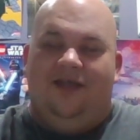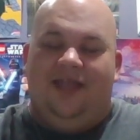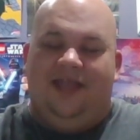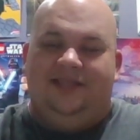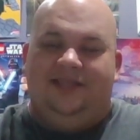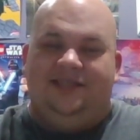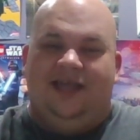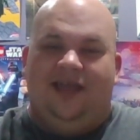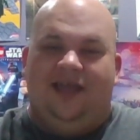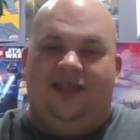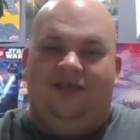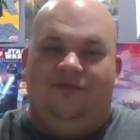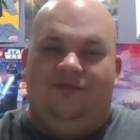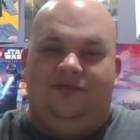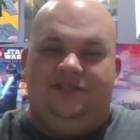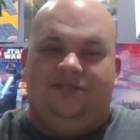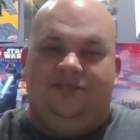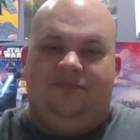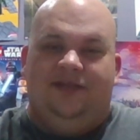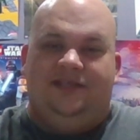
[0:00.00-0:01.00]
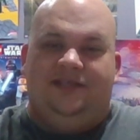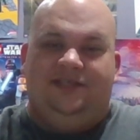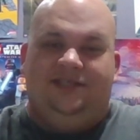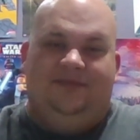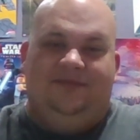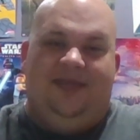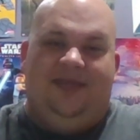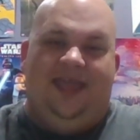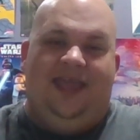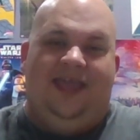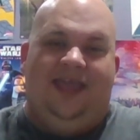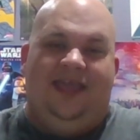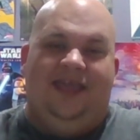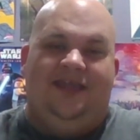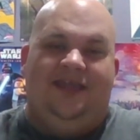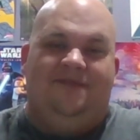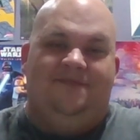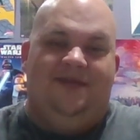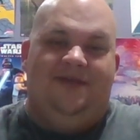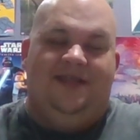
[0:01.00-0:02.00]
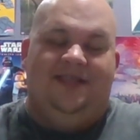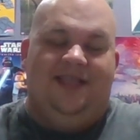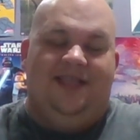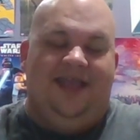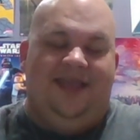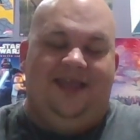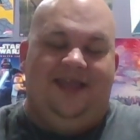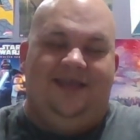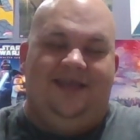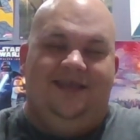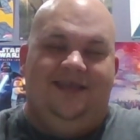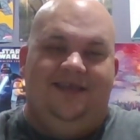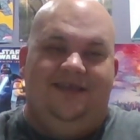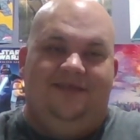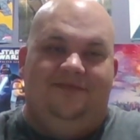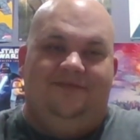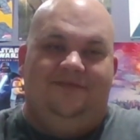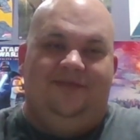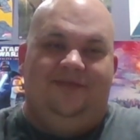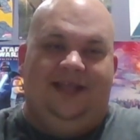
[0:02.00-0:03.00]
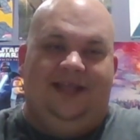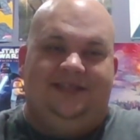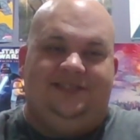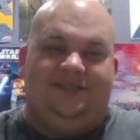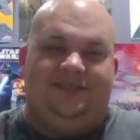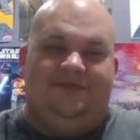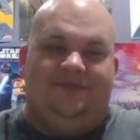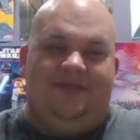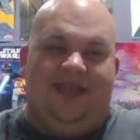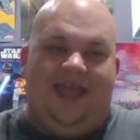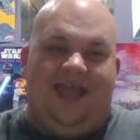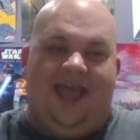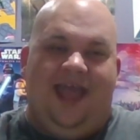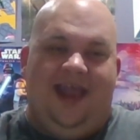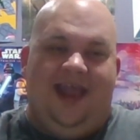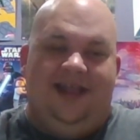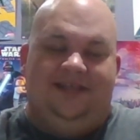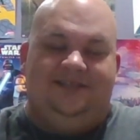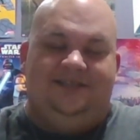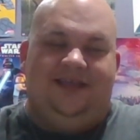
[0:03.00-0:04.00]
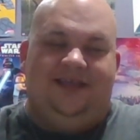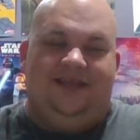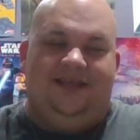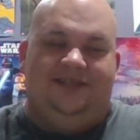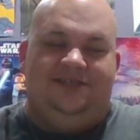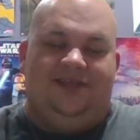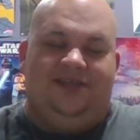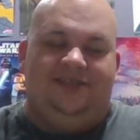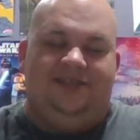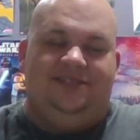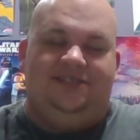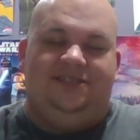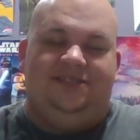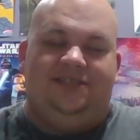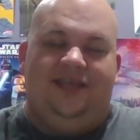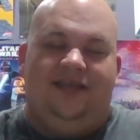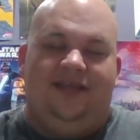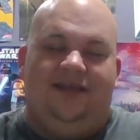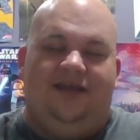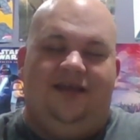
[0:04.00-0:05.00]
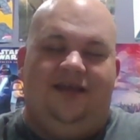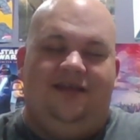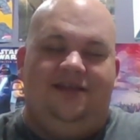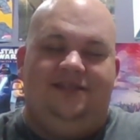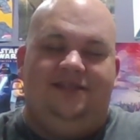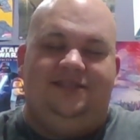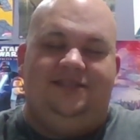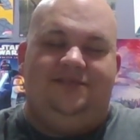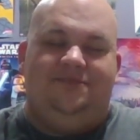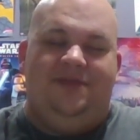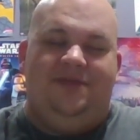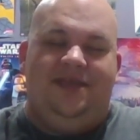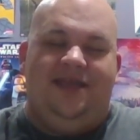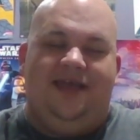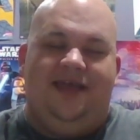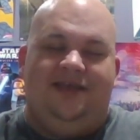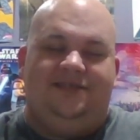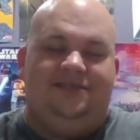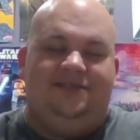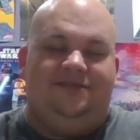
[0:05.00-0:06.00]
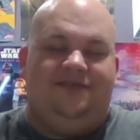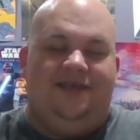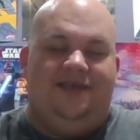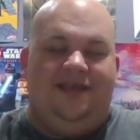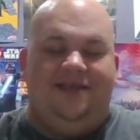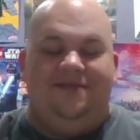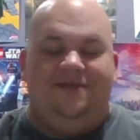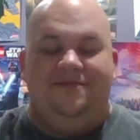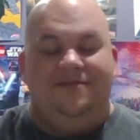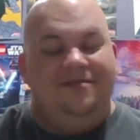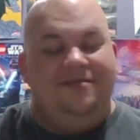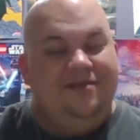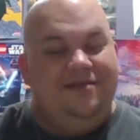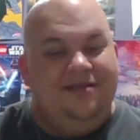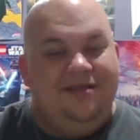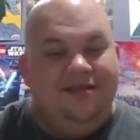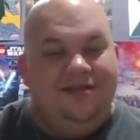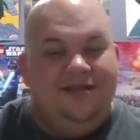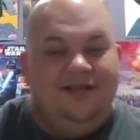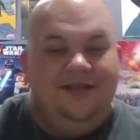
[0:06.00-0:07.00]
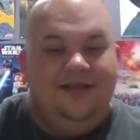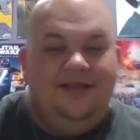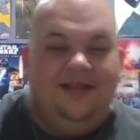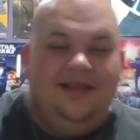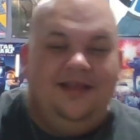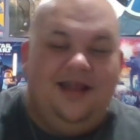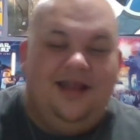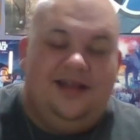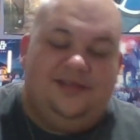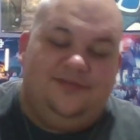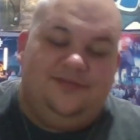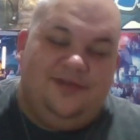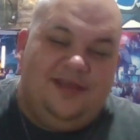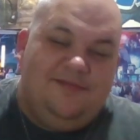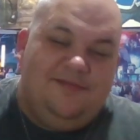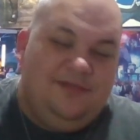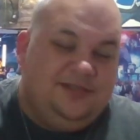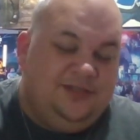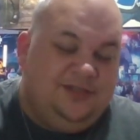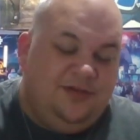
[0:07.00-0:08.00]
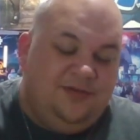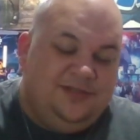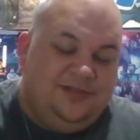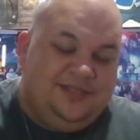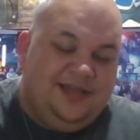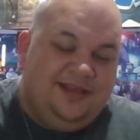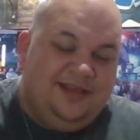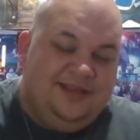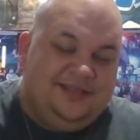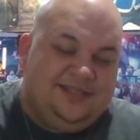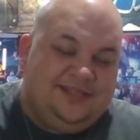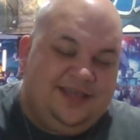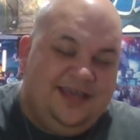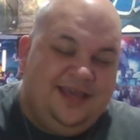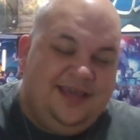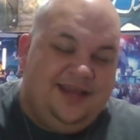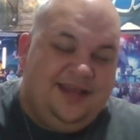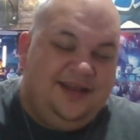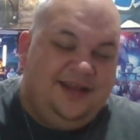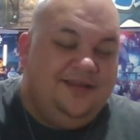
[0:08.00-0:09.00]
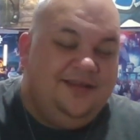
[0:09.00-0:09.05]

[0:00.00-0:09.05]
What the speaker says: Tyler wants to play some game, and like it's some like hide and seek, and Chucky's just like, oh, this is BS, right? I just want to get my soul inside this kid.